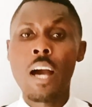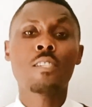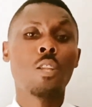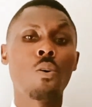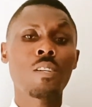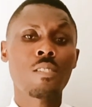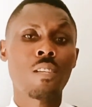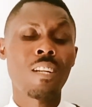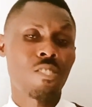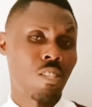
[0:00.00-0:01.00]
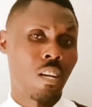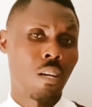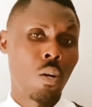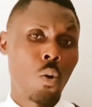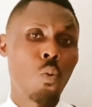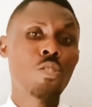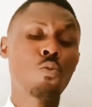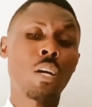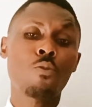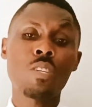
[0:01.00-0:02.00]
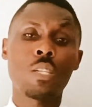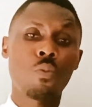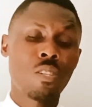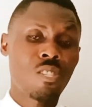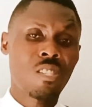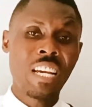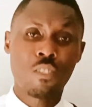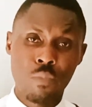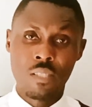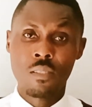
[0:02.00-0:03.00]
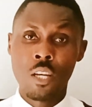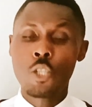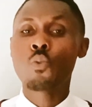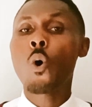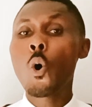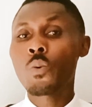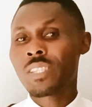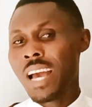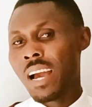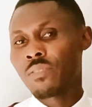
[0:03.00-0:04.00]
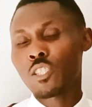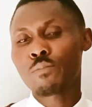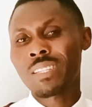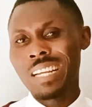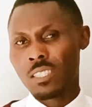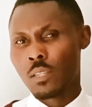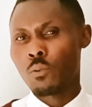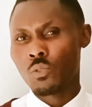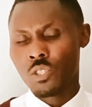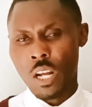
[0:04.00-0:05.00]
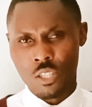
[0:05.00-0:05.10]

As long as the listener wants to agree with the statement, you always have this predictable